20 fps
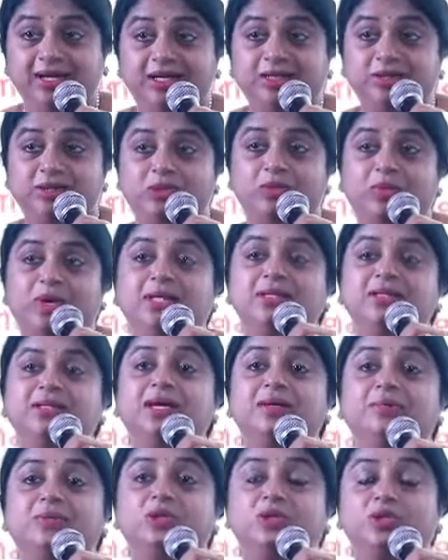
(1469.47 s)
So once
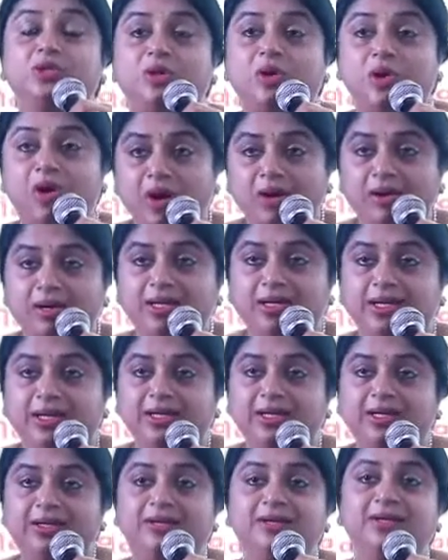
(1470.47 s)
I'm stronger
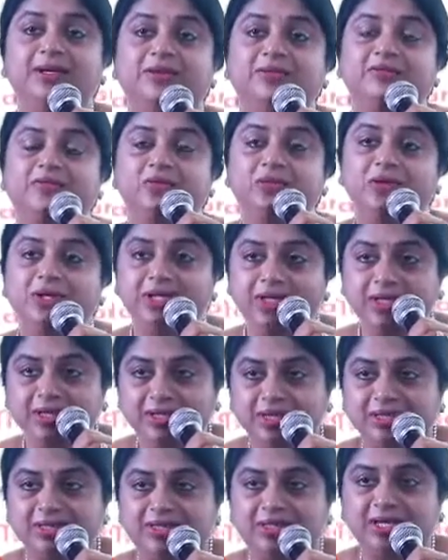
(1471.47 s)
here and
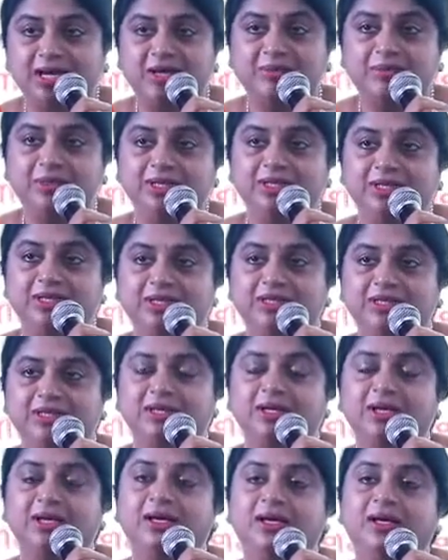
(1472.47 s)
fully
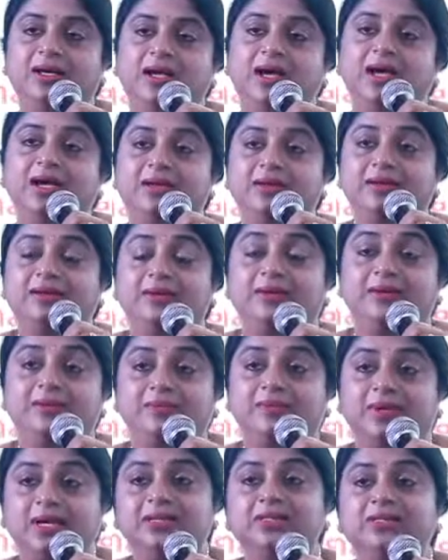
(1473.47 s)
established, and
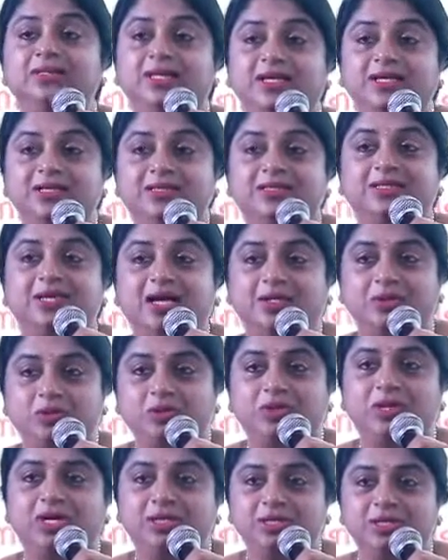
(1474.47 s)
uh, once there is
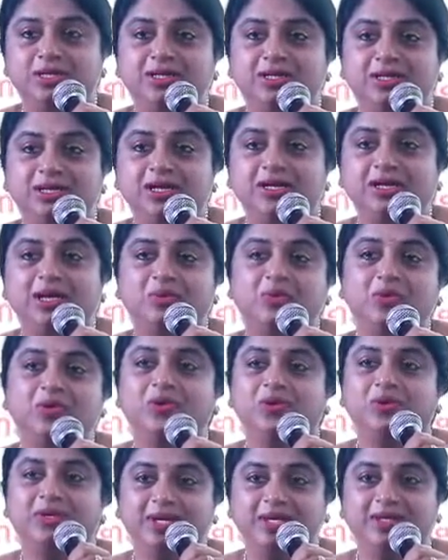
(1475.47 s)
saturation here, I would
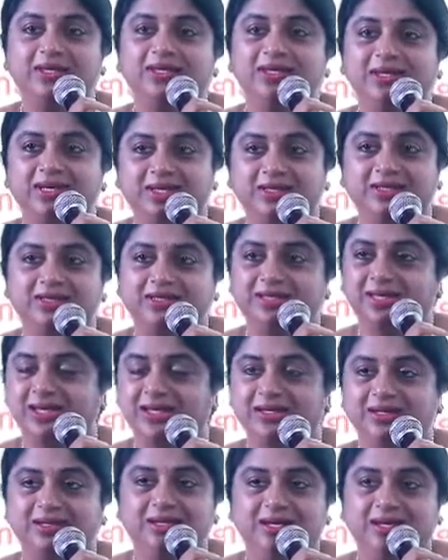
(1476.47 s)
look at the other
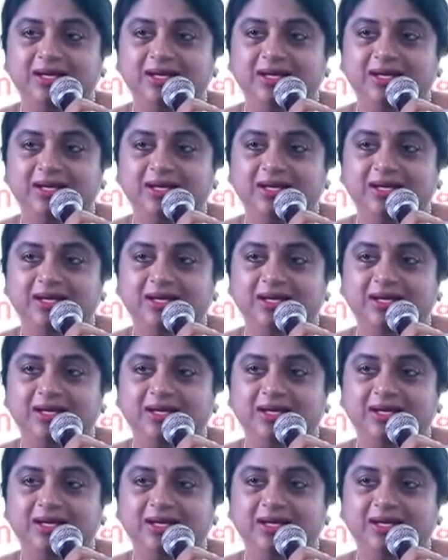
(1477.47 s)
side.